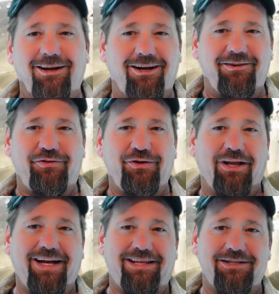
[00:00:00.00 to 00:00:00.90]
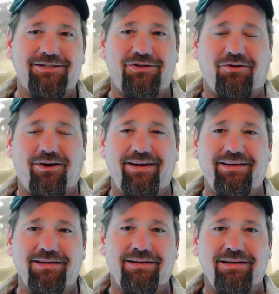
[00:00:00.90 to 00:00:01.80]
If you like this story,
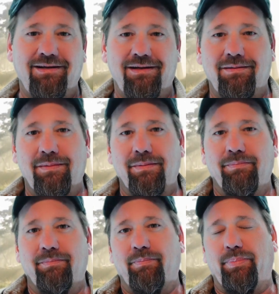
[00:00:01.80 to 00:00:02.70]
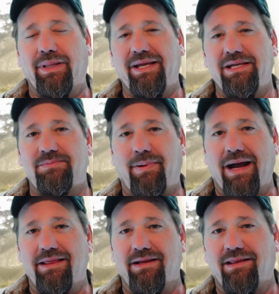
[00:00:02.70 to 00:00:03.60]
please
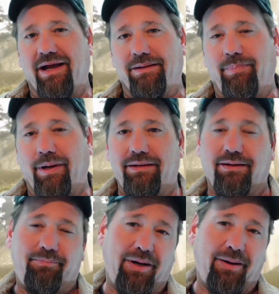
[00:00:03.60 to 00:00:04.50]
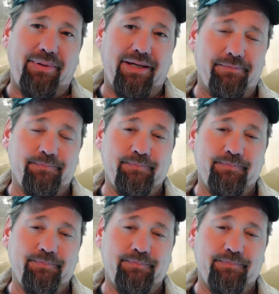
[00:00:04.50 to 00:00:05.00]
buy the like button a puppy.